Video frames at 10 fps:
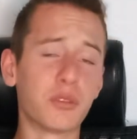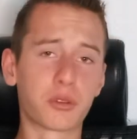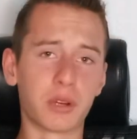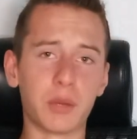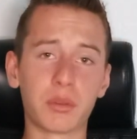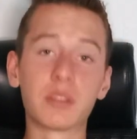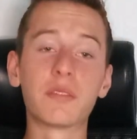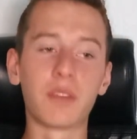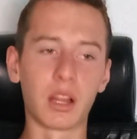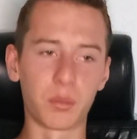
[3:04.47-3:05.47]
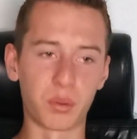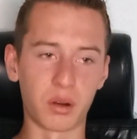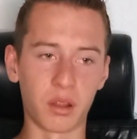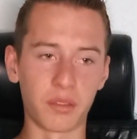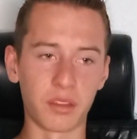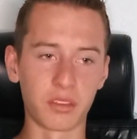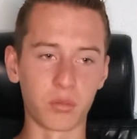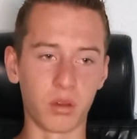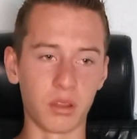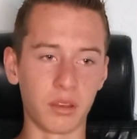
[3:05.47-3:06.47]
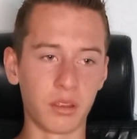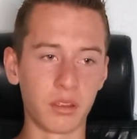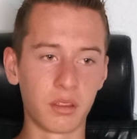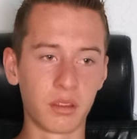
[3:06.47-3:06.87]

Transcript: to agree with the developer on this one.